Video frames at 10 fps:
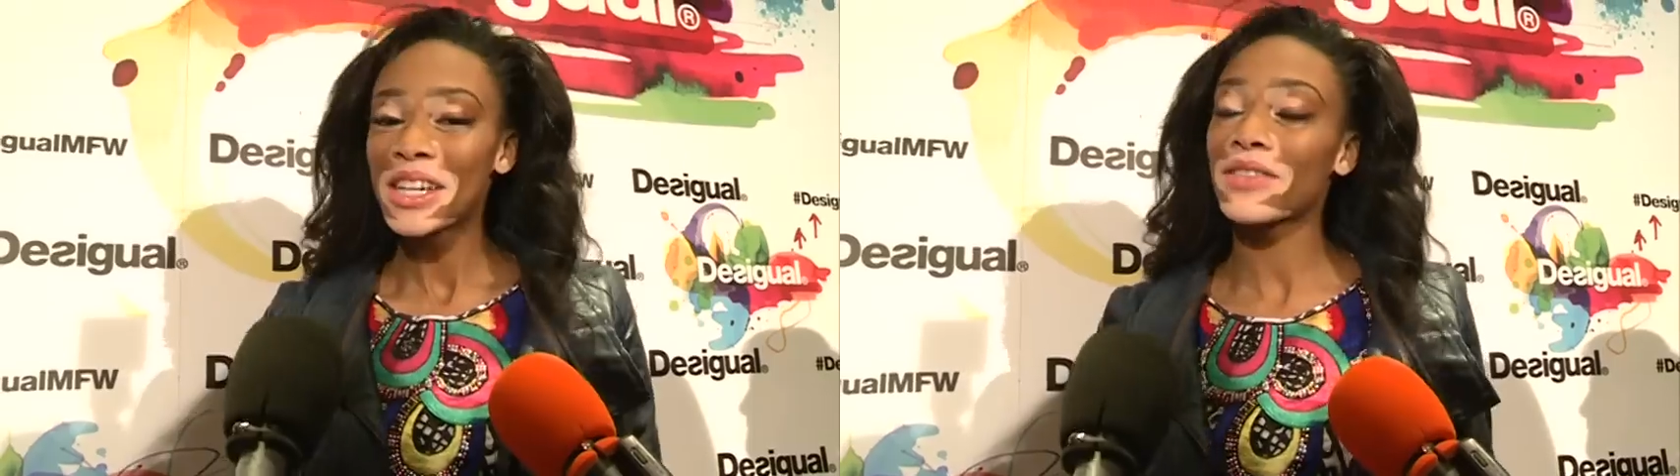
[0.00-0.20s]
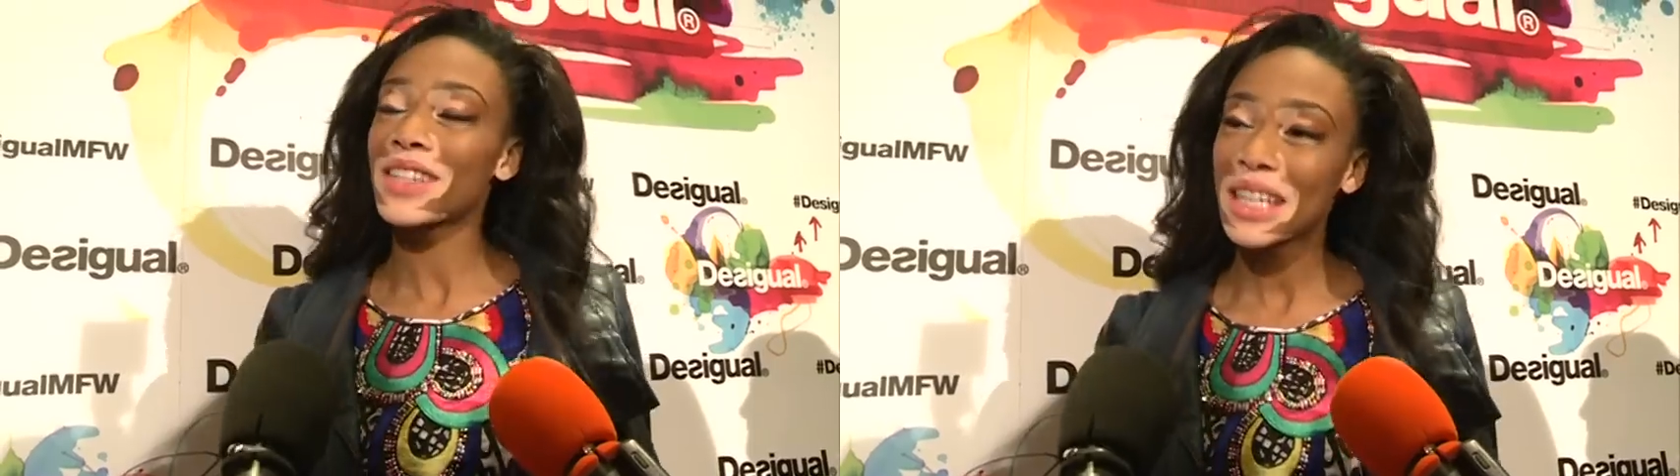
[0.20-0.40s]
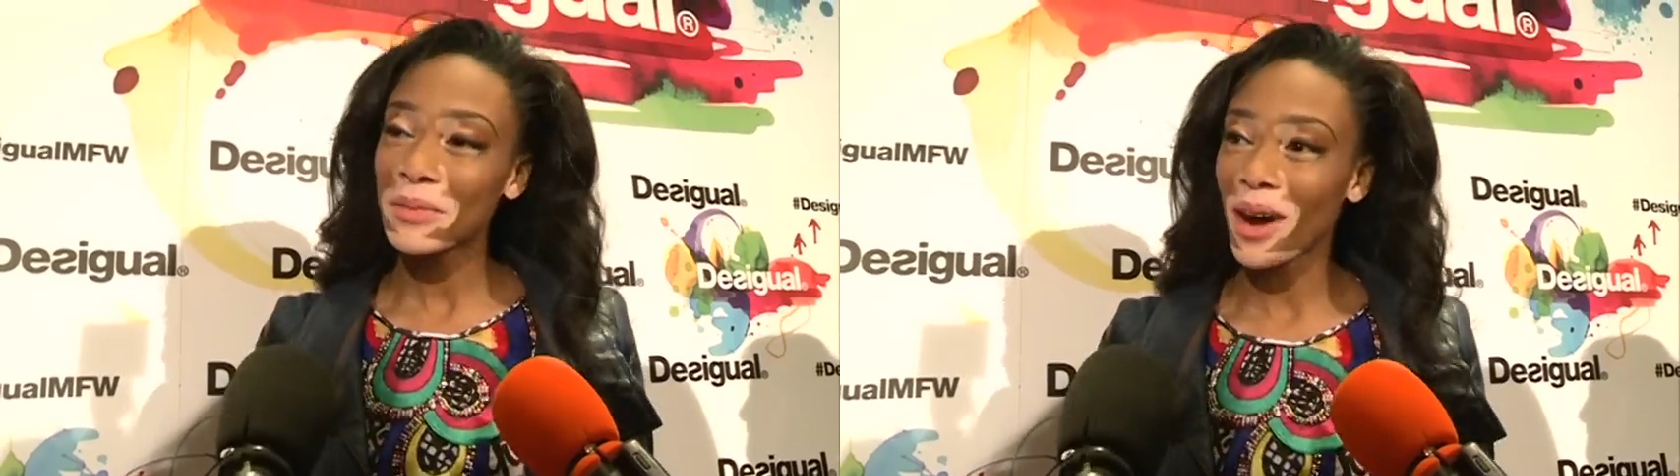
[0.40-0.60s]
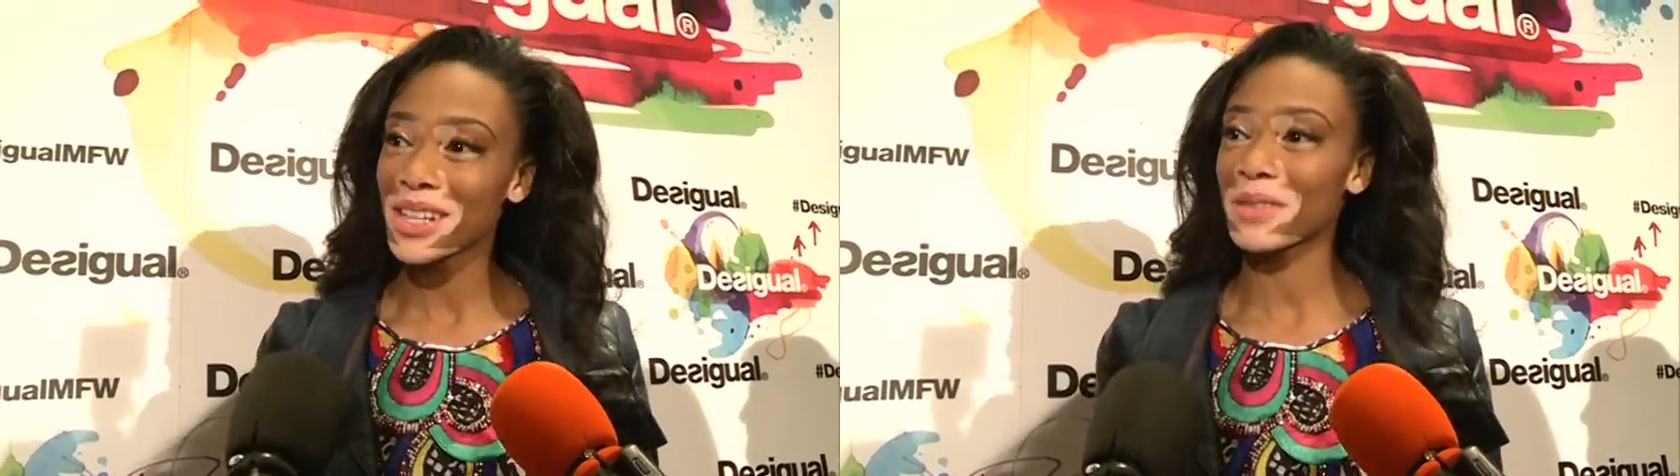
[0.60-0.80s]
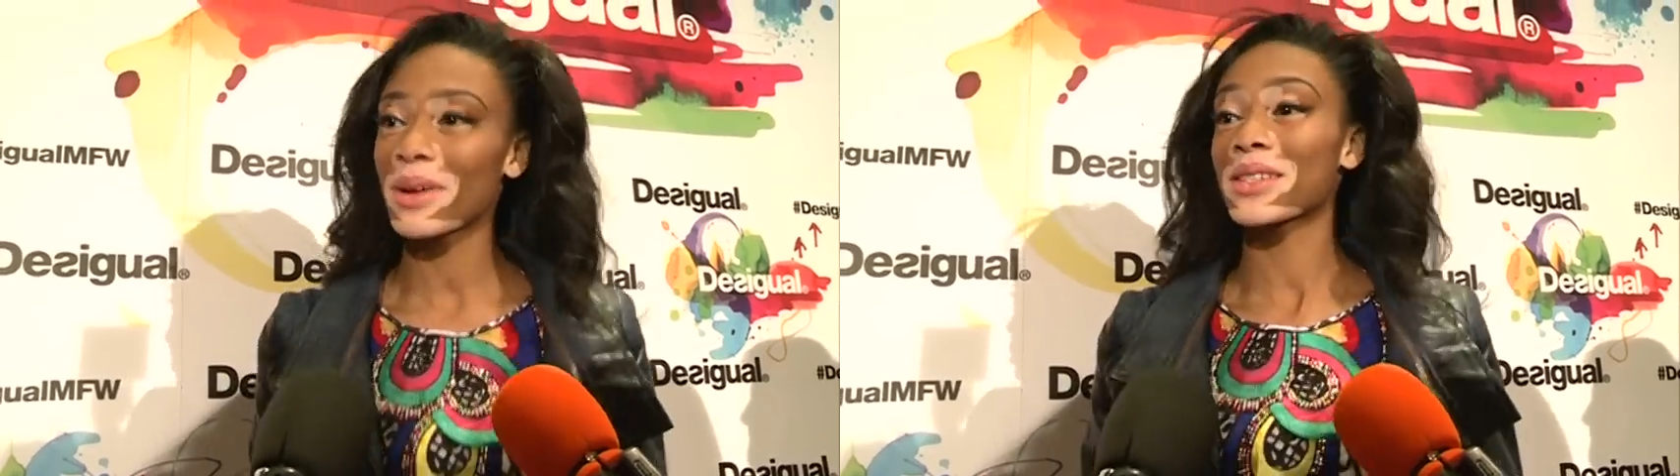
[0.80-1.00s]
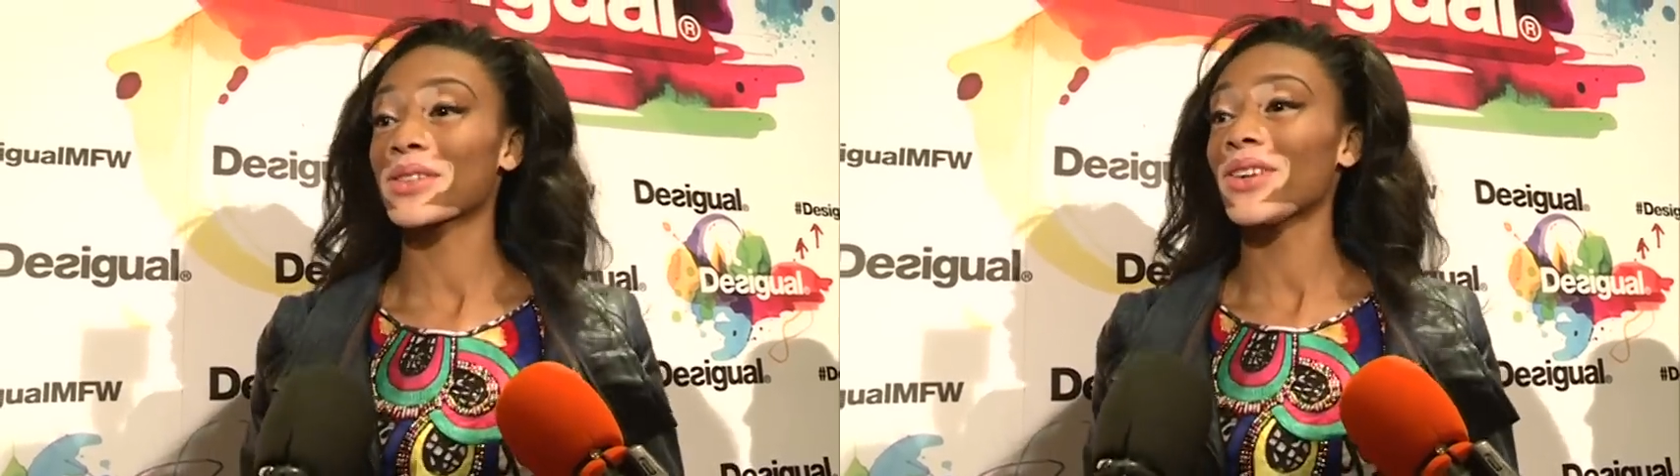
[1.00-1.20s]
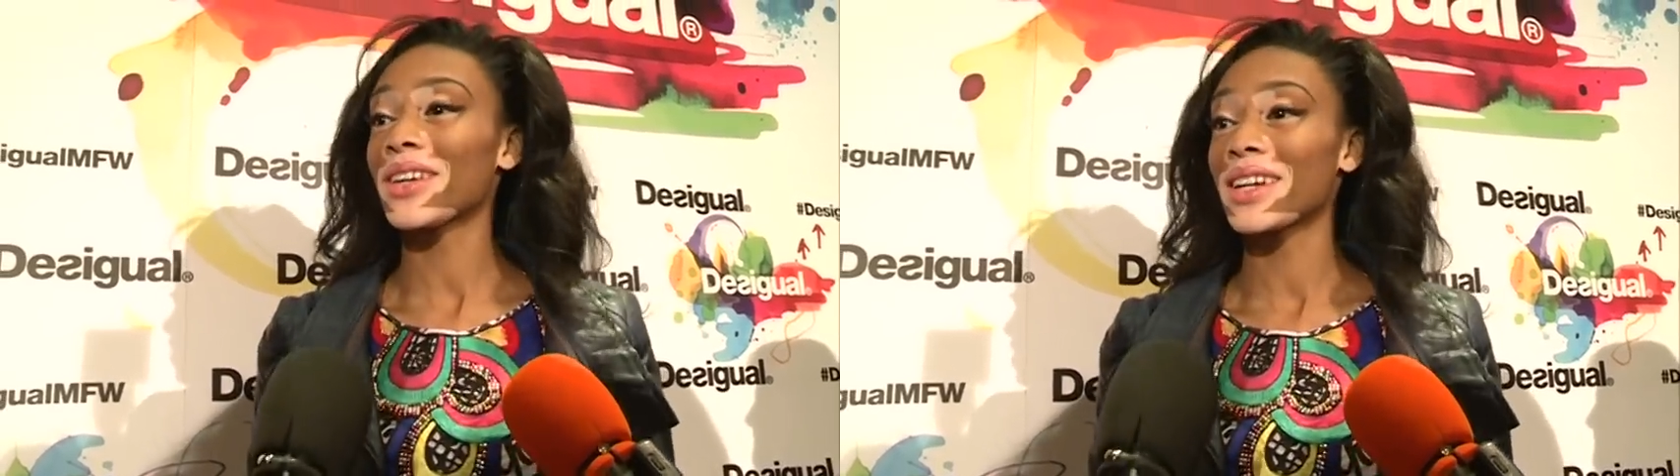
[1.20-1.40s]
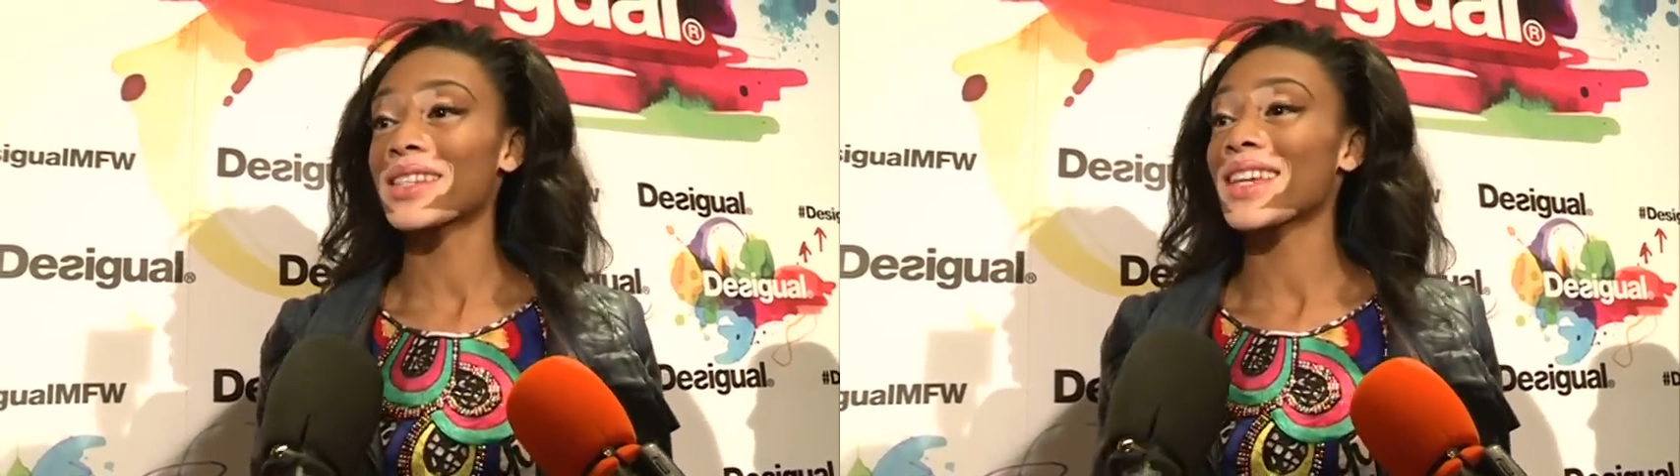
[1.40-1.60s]
have to keep watching my story
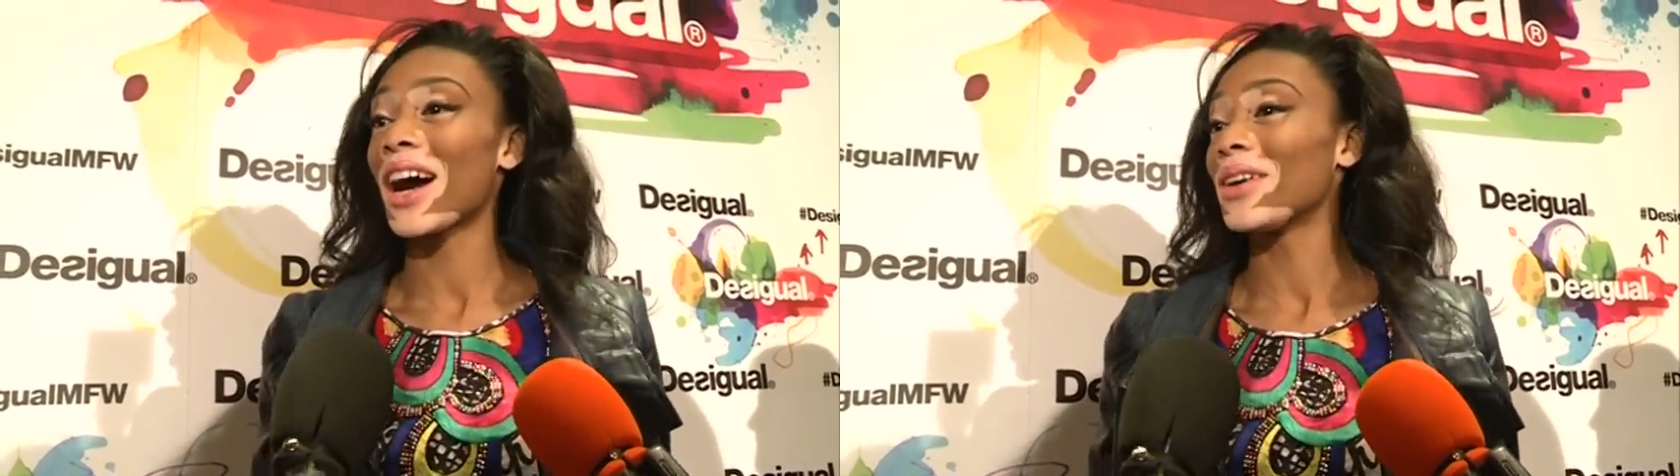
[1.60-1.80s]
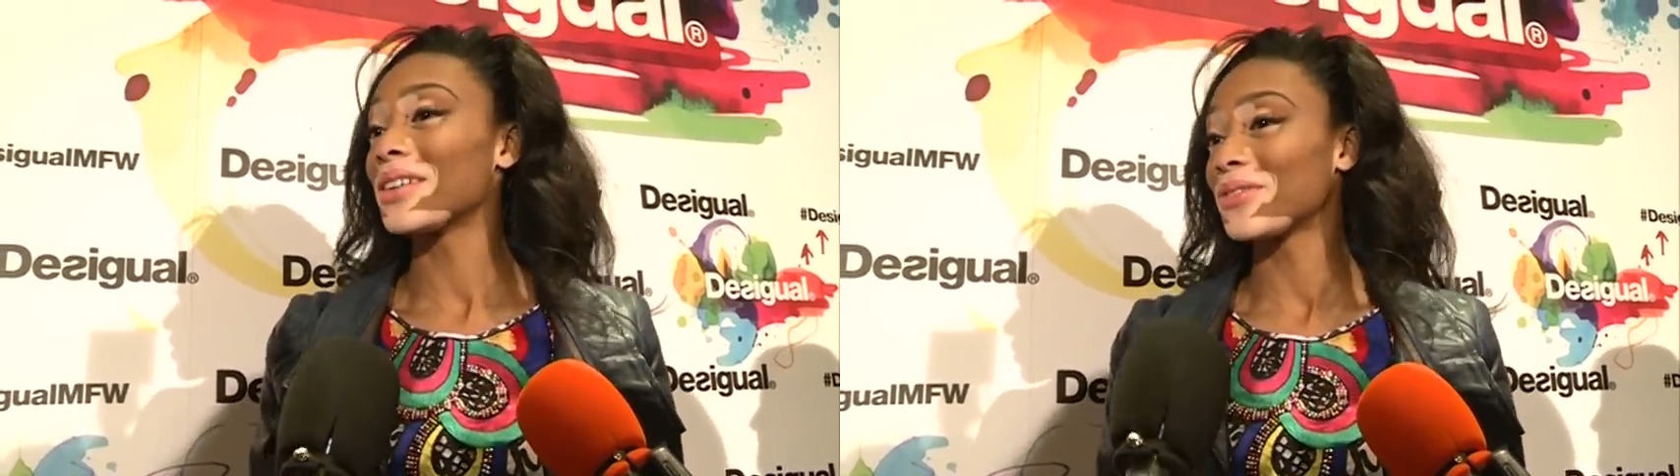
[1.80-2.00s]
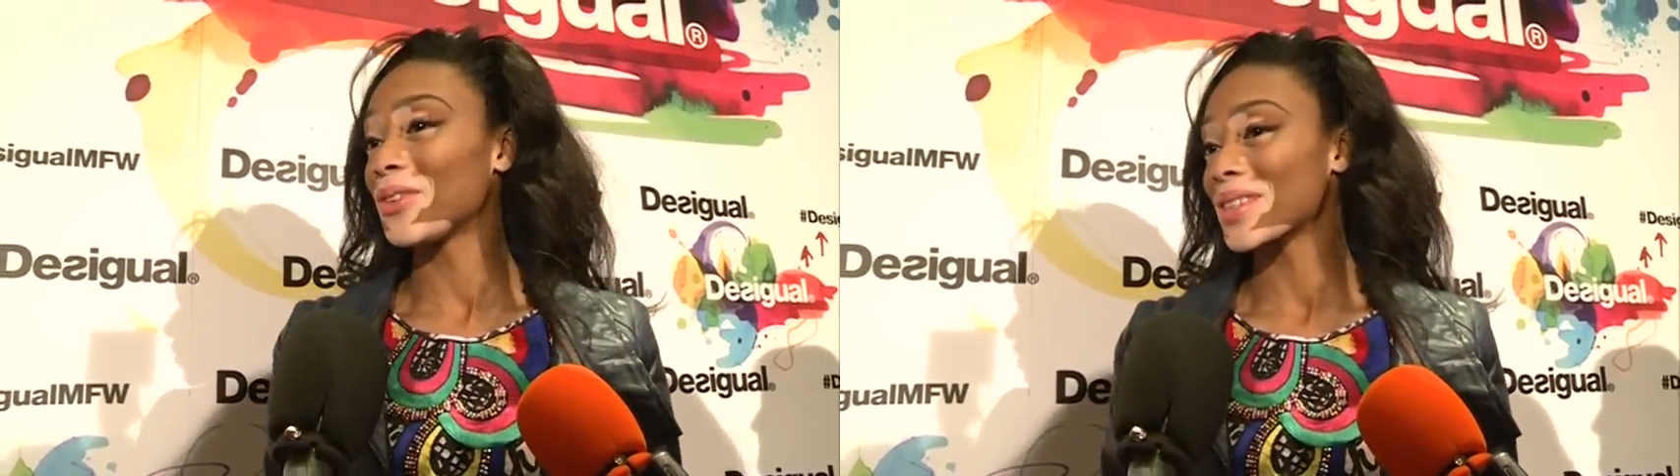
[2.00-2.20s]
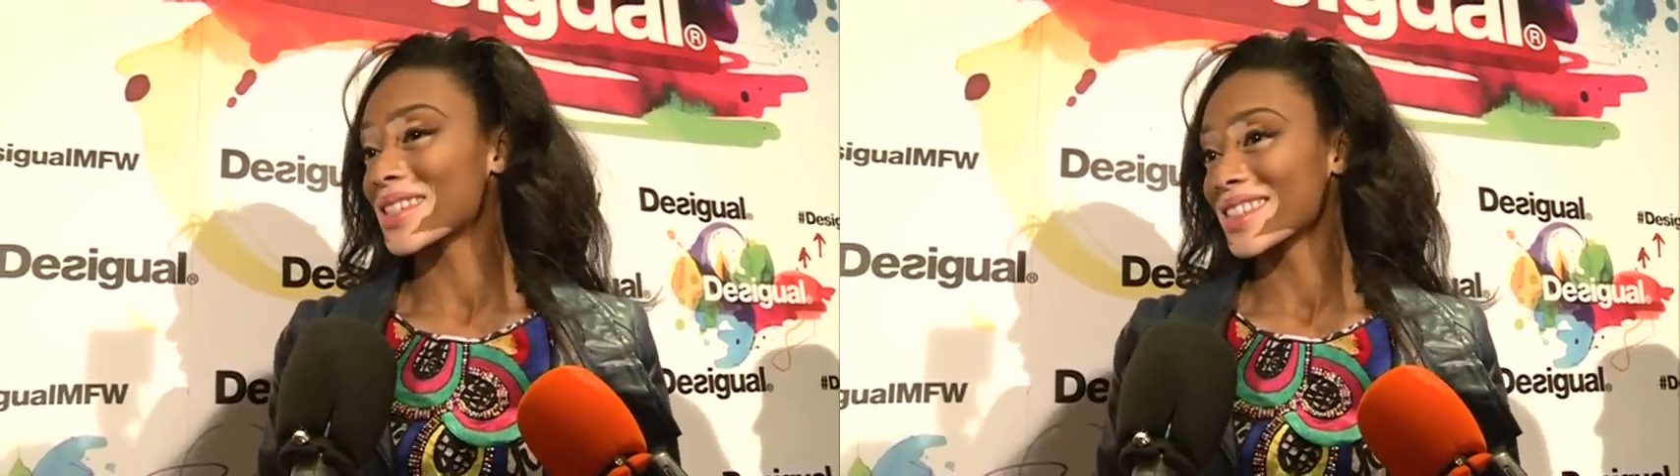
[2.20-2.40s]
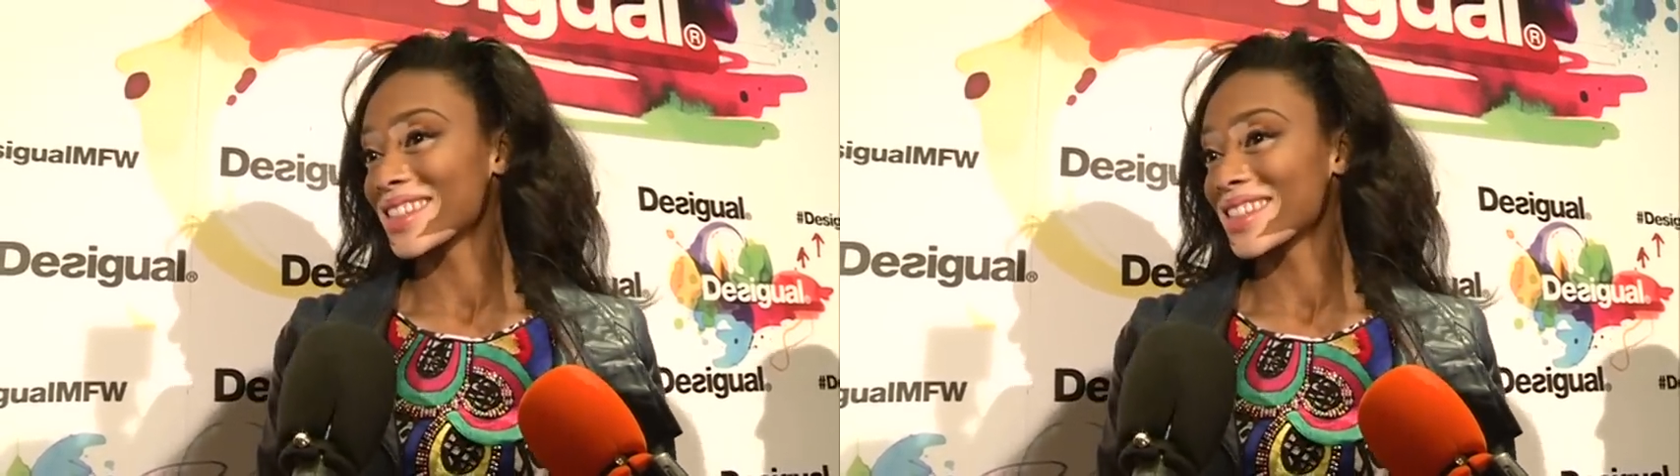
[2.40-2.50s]
and see how it unfolds.